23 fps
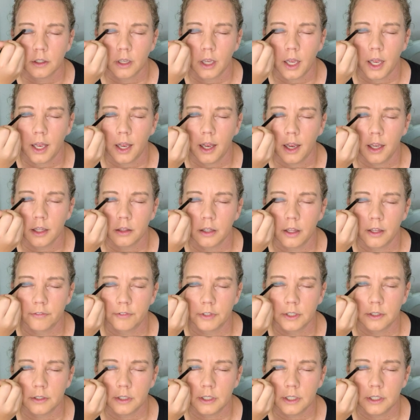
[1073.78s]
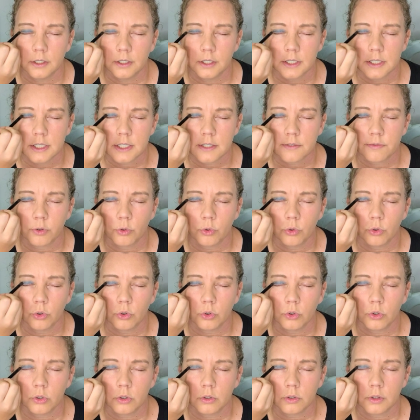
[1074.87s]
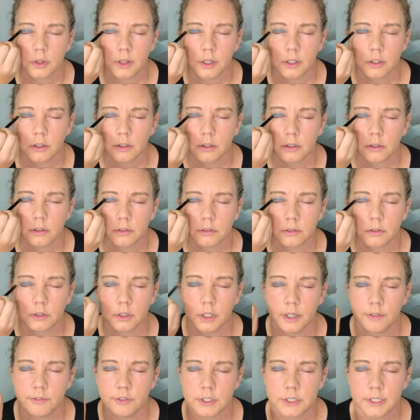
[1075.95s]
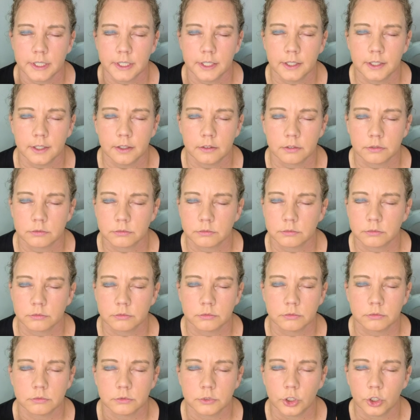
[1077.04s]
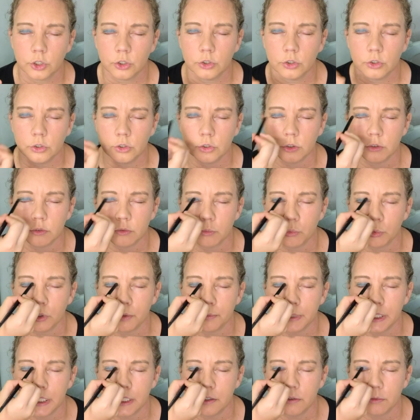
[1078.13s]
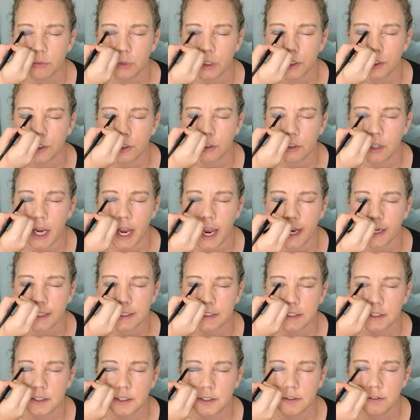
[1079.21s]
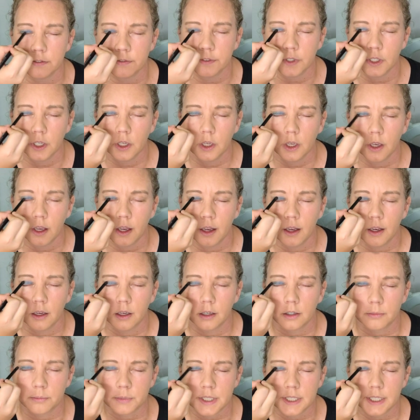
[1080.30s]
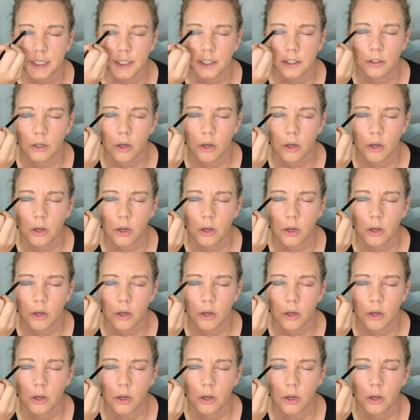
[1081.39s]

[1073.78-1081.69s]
I love it. It is for the everyday girl, woman, whether you're active, stay at